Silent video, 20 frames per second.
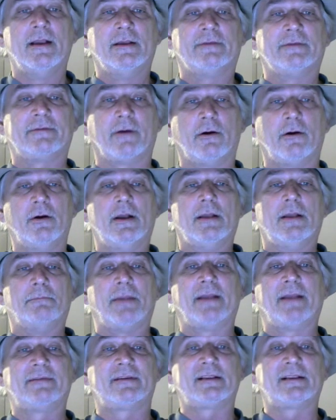So
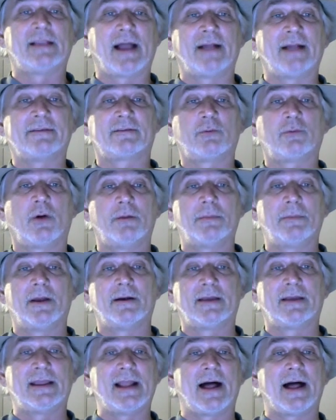basically, I just want to be
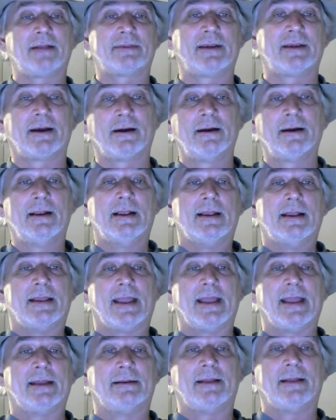able to get out there
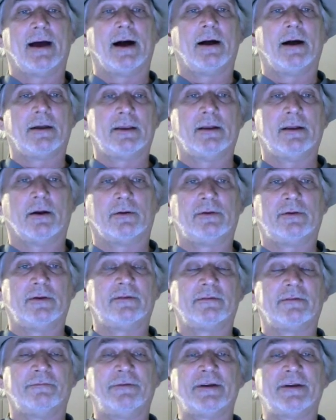and do
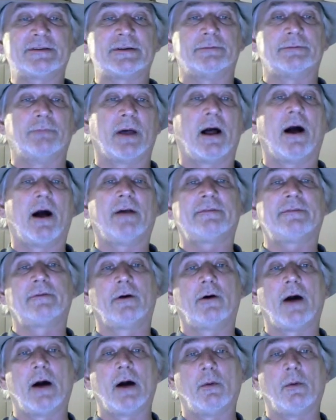some fishing. But
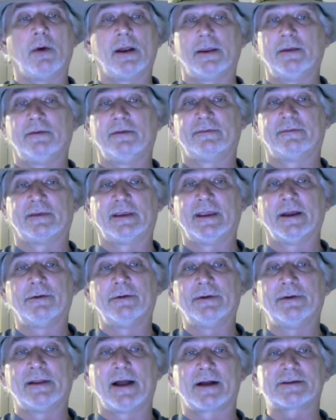also, I want to use the gear
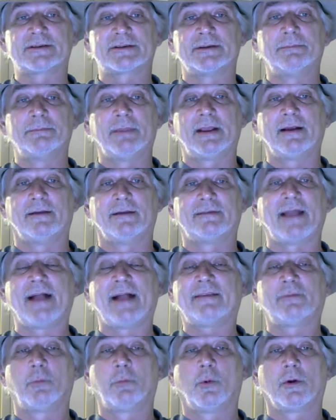reduction, because
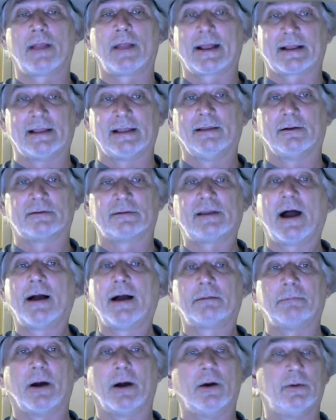that's more like a little
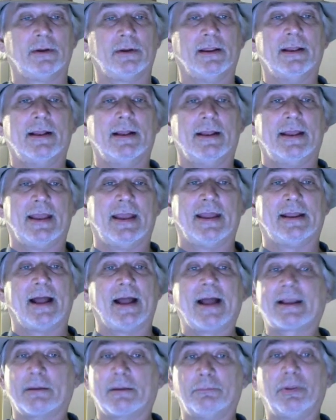tugboat, and
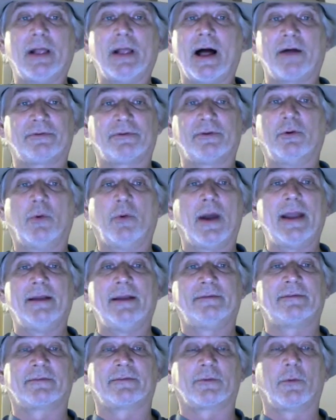I can plow through
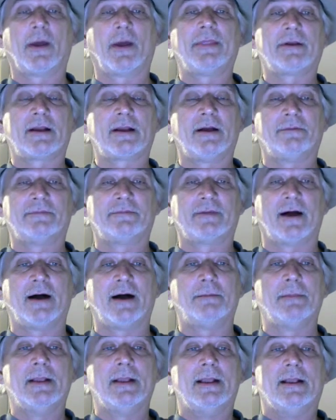waves if the weather comes
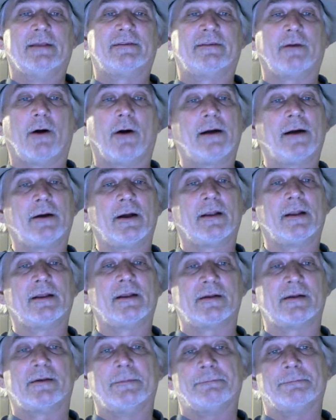up. So I'm
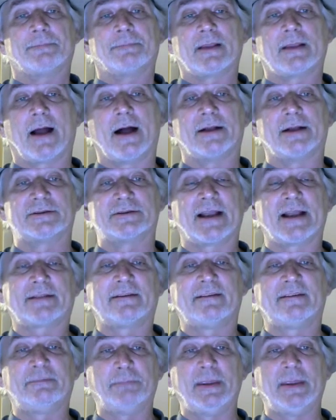going to check
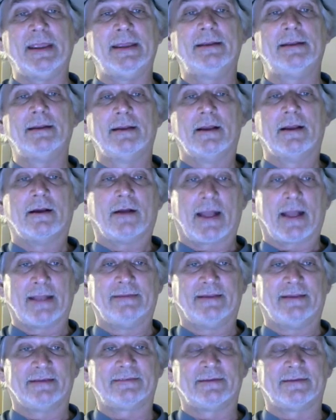the speed
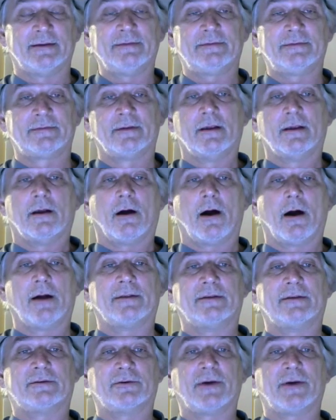and distance on
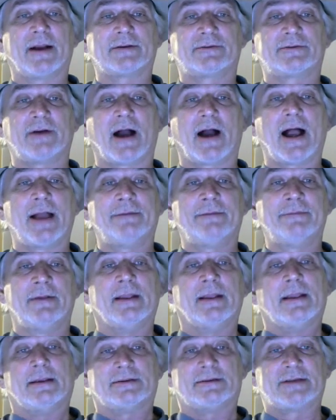the direct drive,
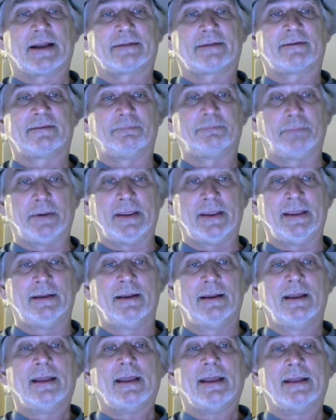check the
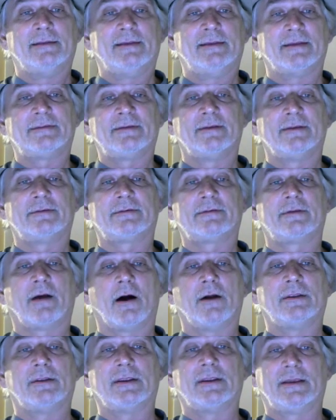speed and distance
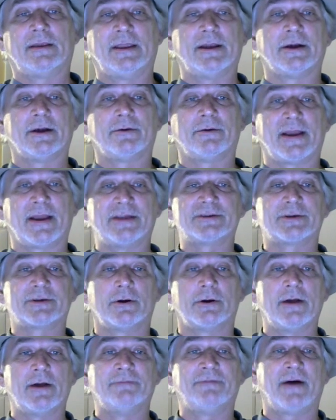on the gear
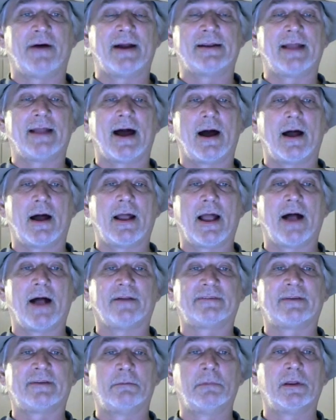ratio, and find out how
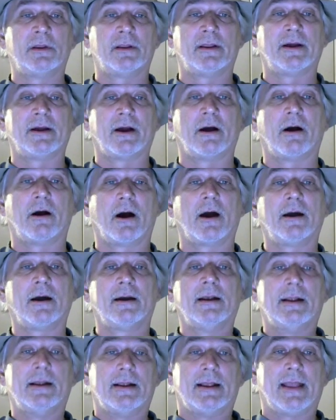similar they
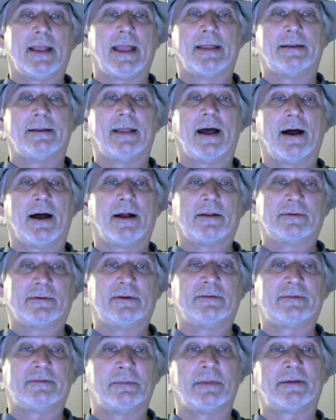are, and
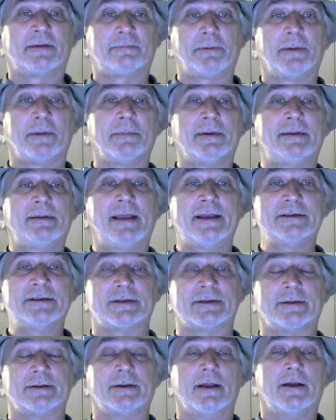do some
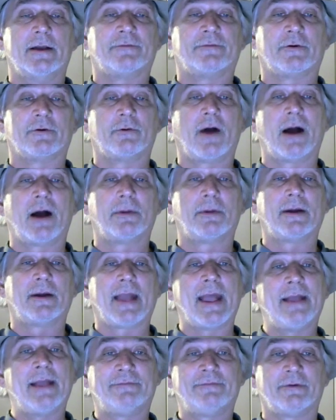experimentation for Robert
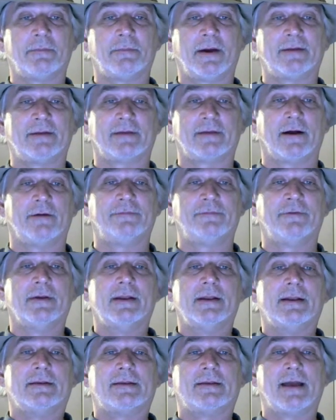and for myself
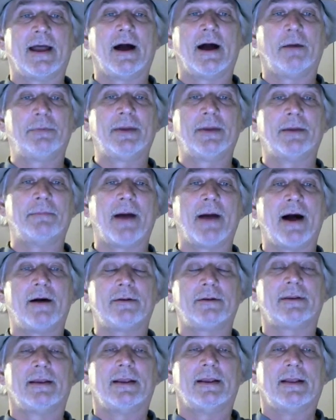to help him
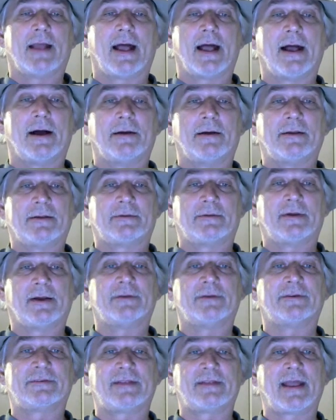out to
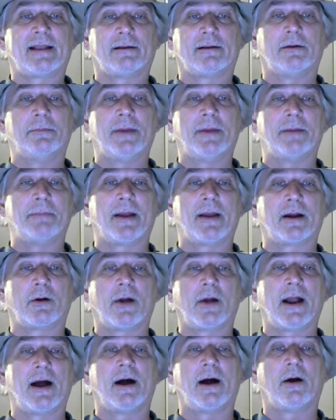understand a little bit better
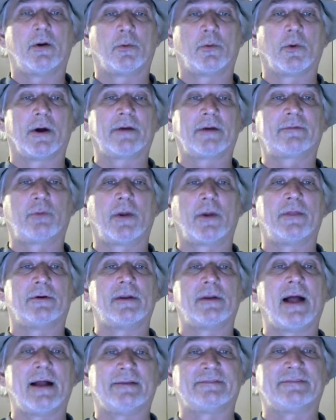how it works, whether or
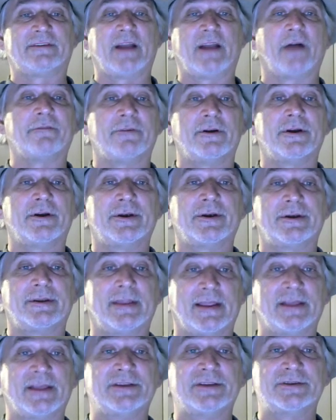not it's governing
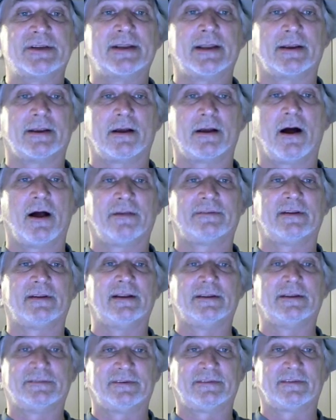the engine and causing
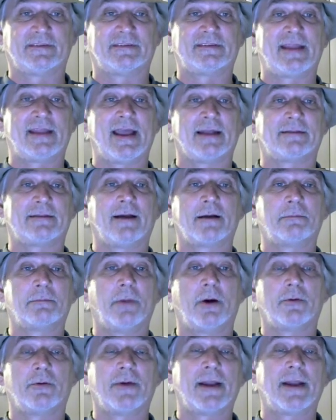it just to stay at
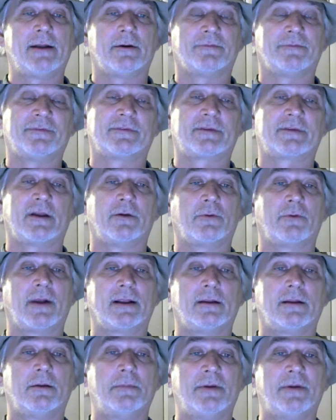tugboat rate, or if it's going to run a
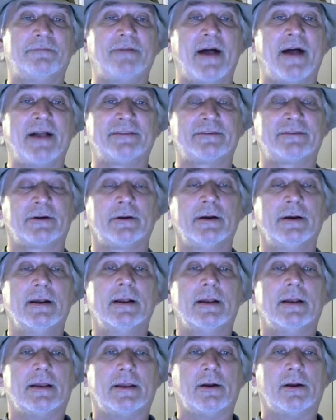little bit faster,
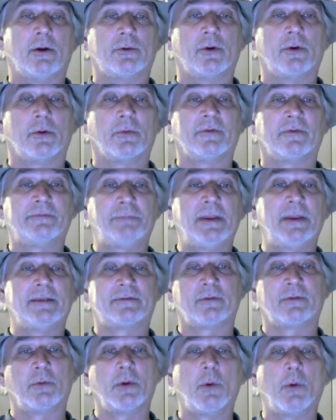normal speed.
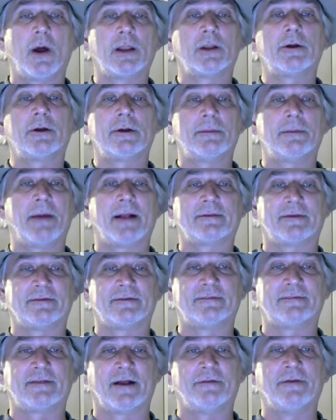So we want to learn about
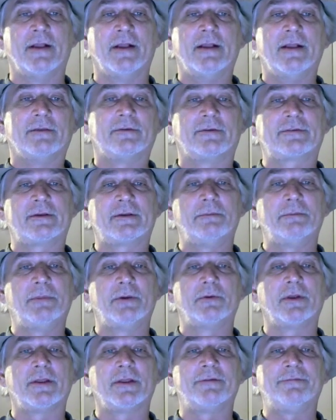this stuff. So it's going to be
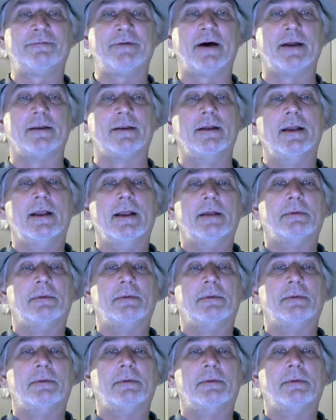really fun.